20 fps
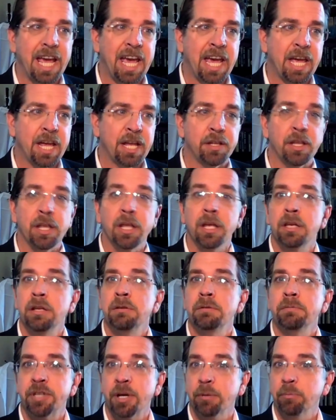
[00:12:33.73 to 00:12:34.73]
And
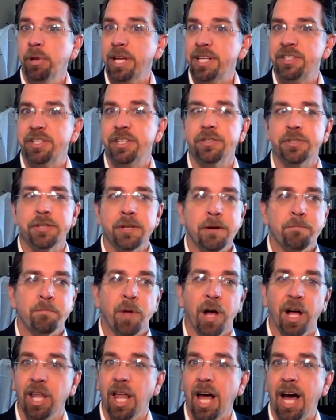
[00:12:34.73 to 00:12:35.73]
some places,
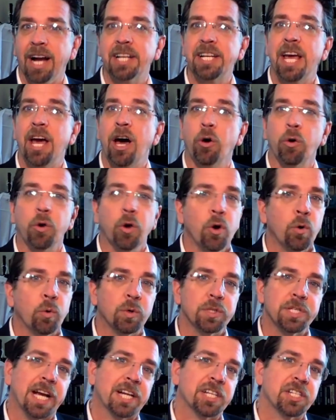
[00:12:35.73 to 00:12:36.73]
a lockdown
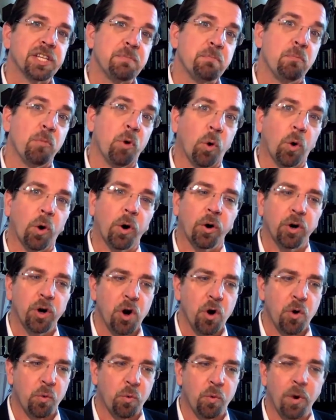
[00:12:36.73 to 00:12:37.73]
was actually
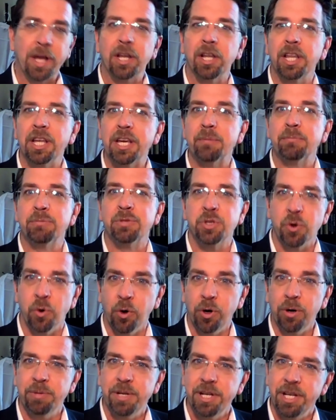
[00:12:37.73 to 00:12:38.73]
more readily
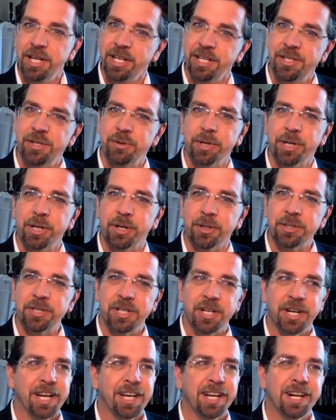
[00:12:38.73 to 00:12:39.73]
absorbed into a
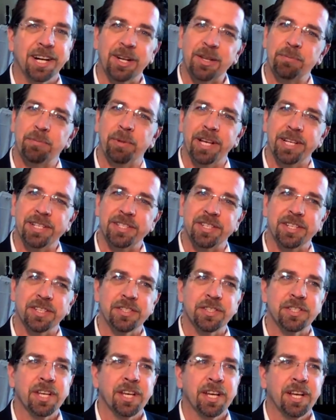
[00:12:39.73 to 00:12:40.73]
culture, and in other
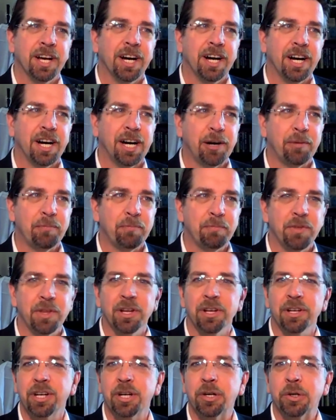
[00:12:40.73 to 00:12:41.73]
places,
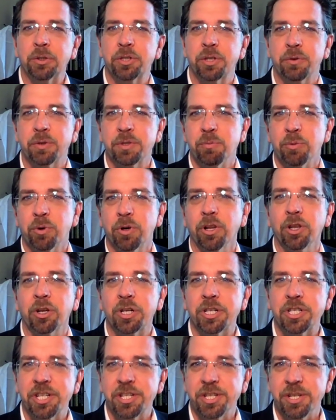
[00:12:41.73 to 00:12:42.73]
the culture was more
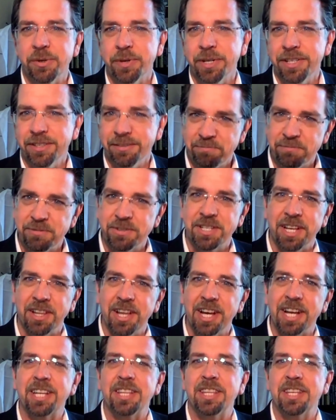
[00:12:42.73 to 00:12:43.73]
allergic to it,
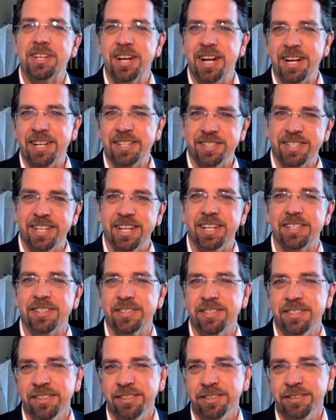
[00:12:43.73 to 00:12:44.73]
say like in the United
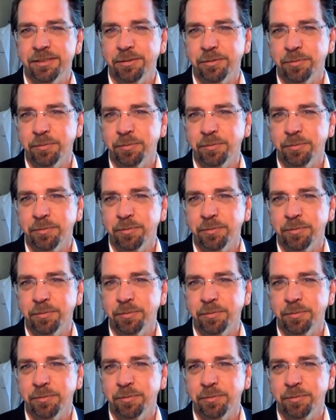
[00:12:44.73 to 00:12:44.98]
States.